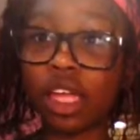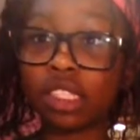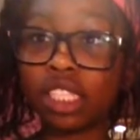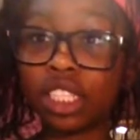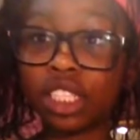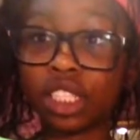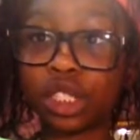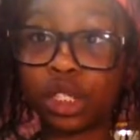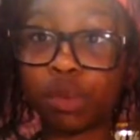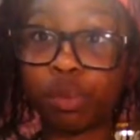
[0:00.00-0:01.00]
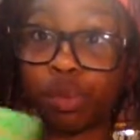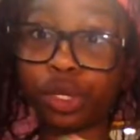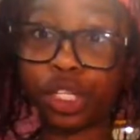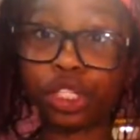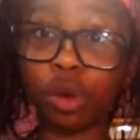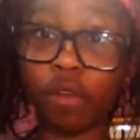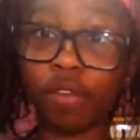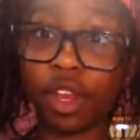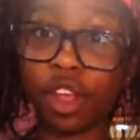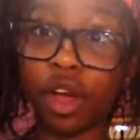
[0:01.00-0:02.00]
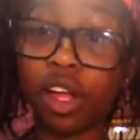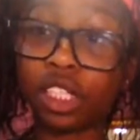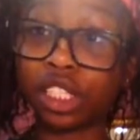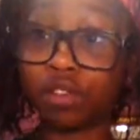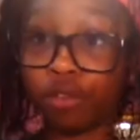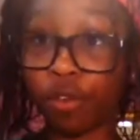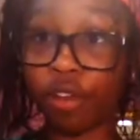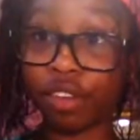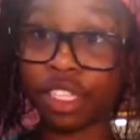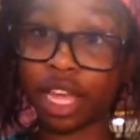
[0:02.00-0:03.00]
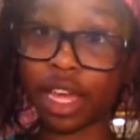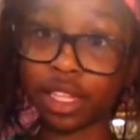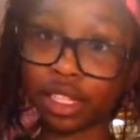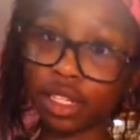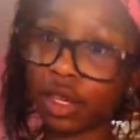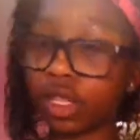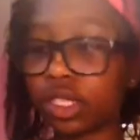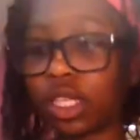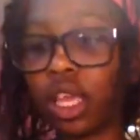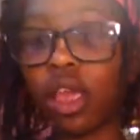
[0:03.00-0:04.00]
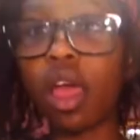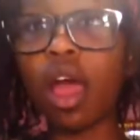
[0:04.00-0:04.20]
Since this is a pretty short video, because it's 50 seconds, as you can see,